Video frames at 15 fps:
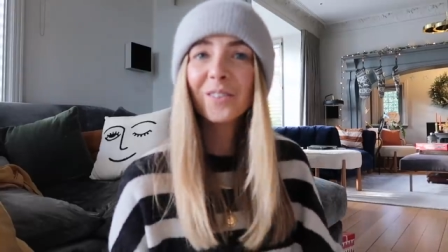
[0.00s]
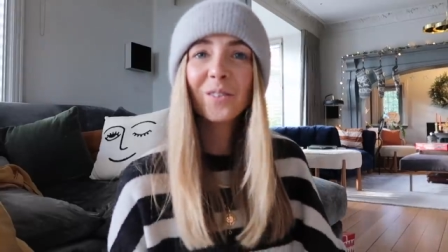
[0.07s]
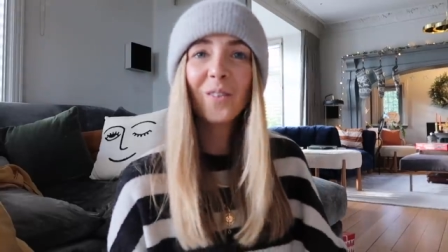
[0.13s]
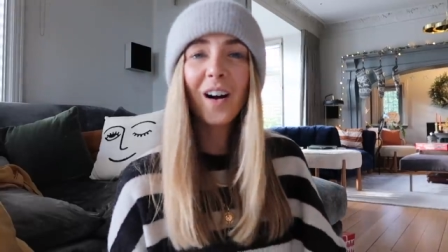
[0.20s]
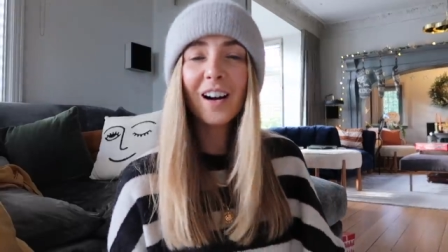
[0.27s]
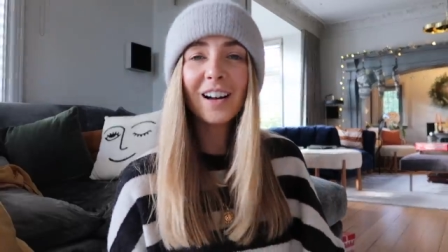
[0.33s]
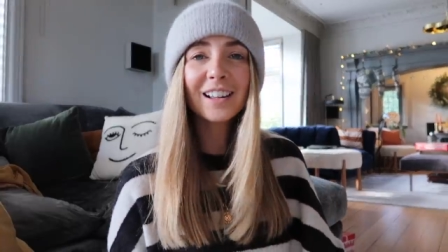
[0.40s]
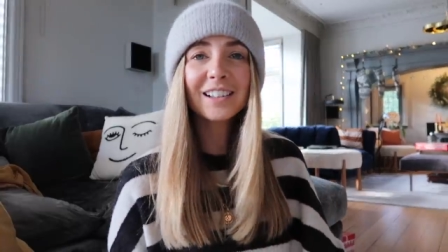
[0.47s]

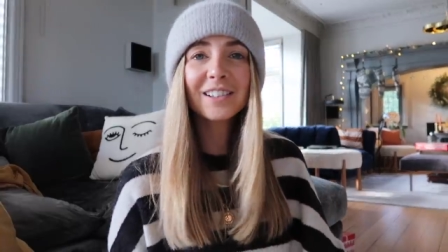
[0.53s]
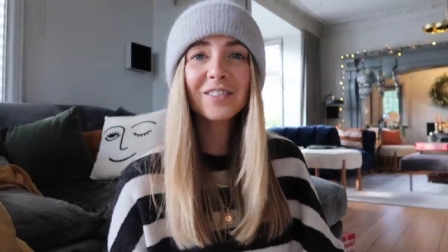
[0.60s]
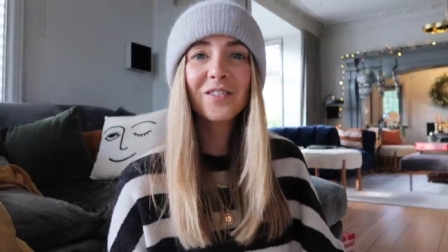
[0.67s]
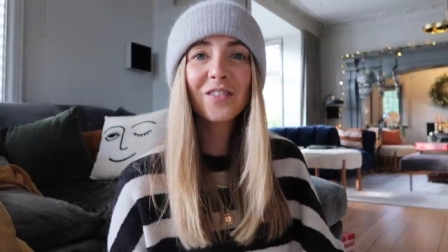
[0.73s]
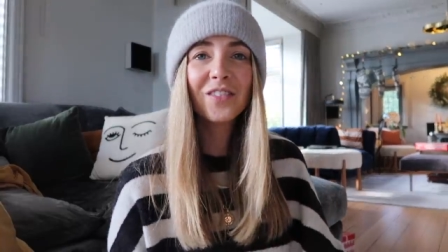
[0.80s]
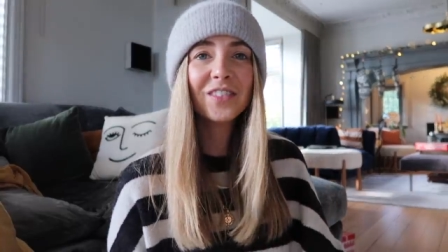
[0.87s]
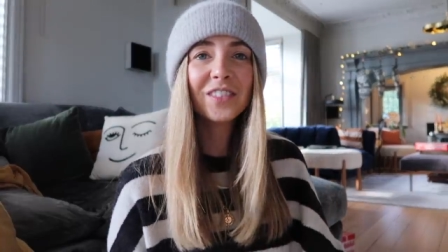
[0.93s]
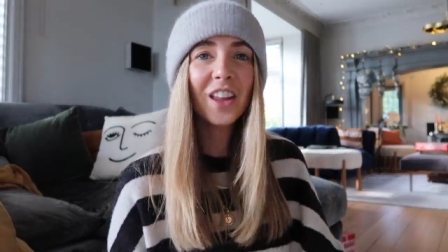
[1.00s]
What?
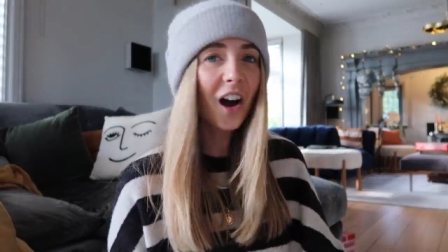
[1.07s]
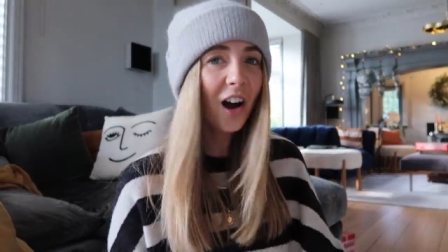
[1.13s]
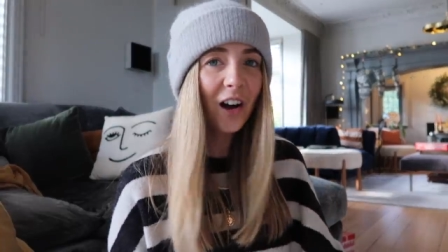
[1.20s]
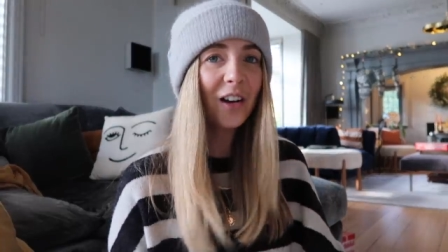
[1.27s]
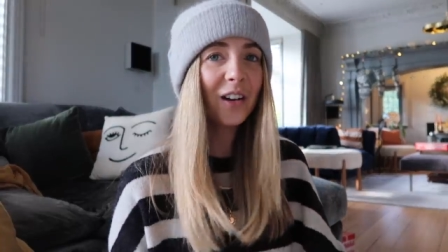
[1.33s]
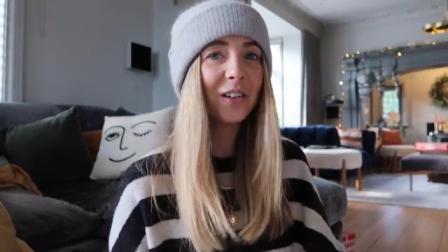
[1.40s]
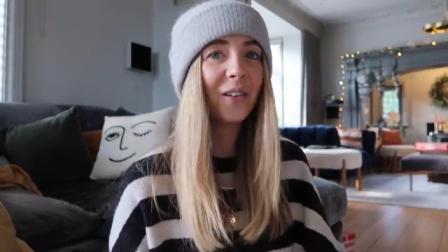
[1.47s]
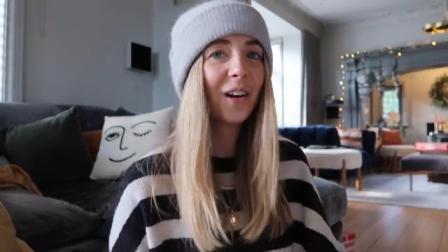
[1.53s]

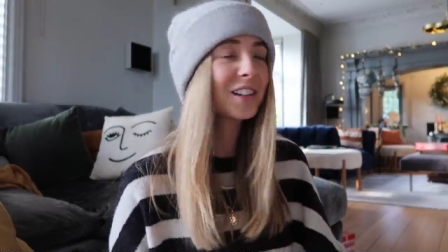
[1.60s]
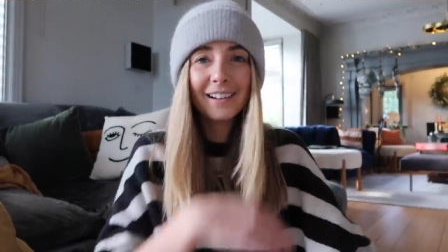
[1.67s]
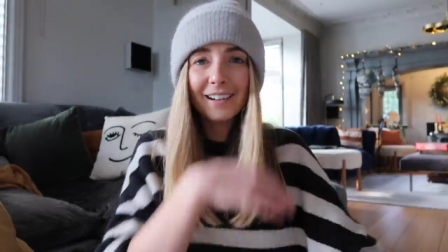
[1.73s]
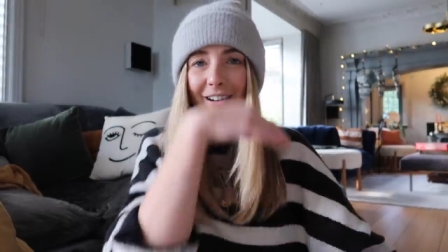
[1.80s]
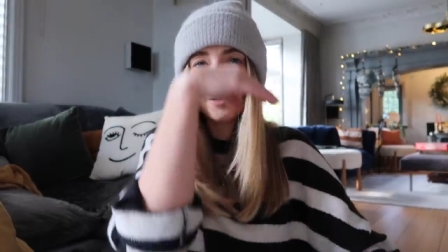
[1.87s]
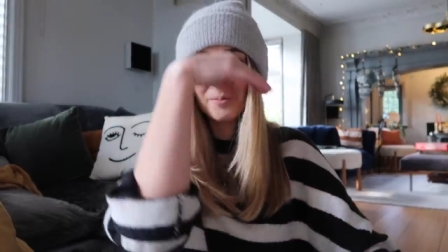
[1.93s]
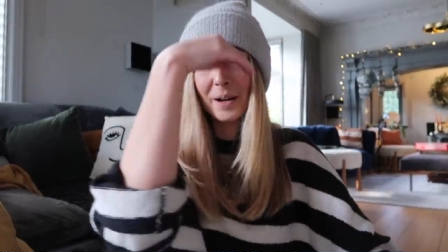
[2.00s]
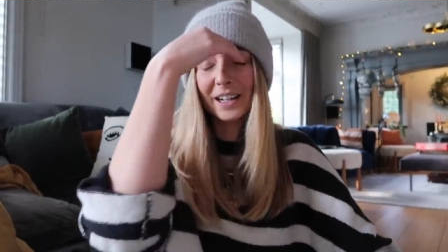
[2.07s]
No.
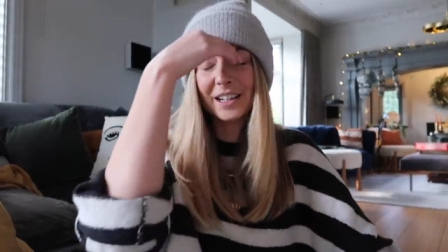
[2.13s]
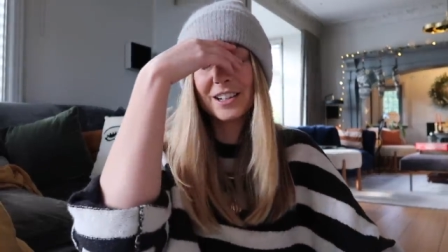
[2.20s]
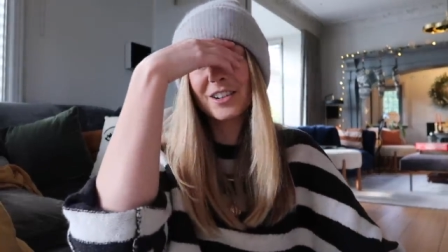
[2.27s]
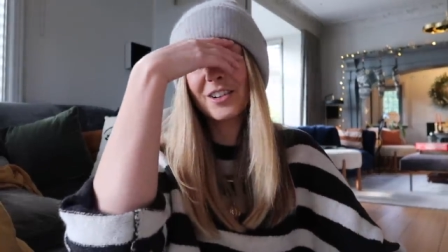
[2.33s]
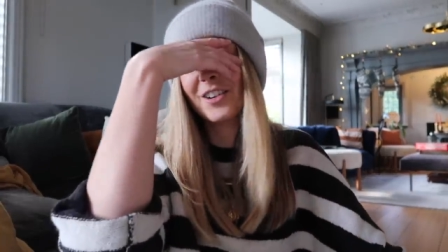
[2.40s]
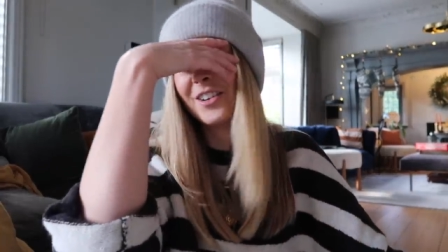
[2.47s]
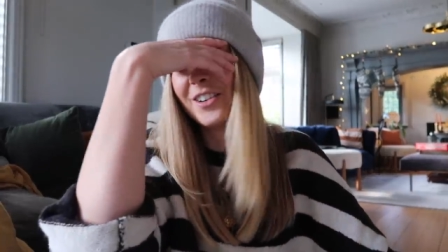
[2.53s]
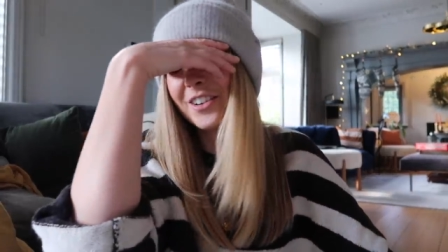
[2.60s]
Oh my
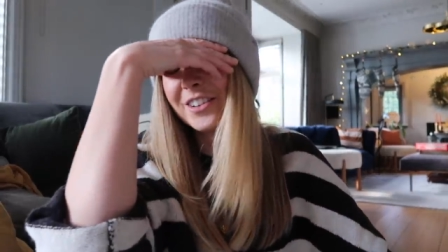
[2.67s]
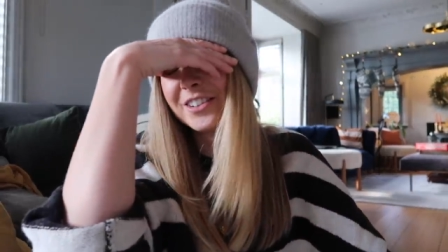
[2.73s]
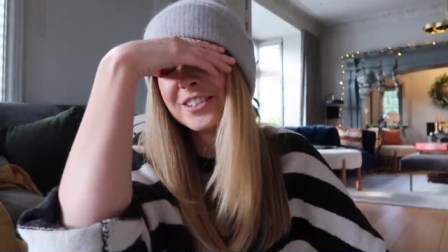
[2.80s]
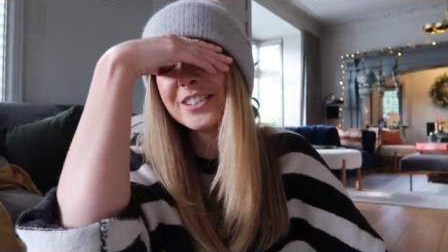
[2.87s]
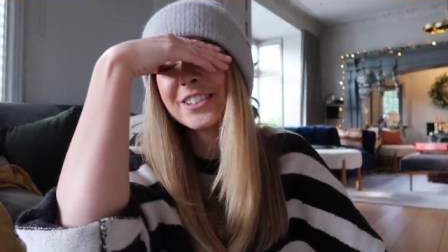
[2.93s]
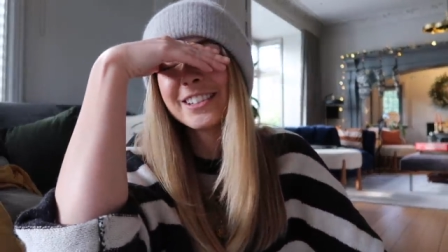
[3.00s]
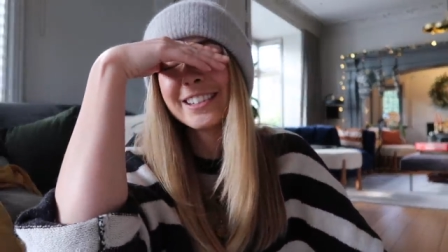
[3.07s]
God.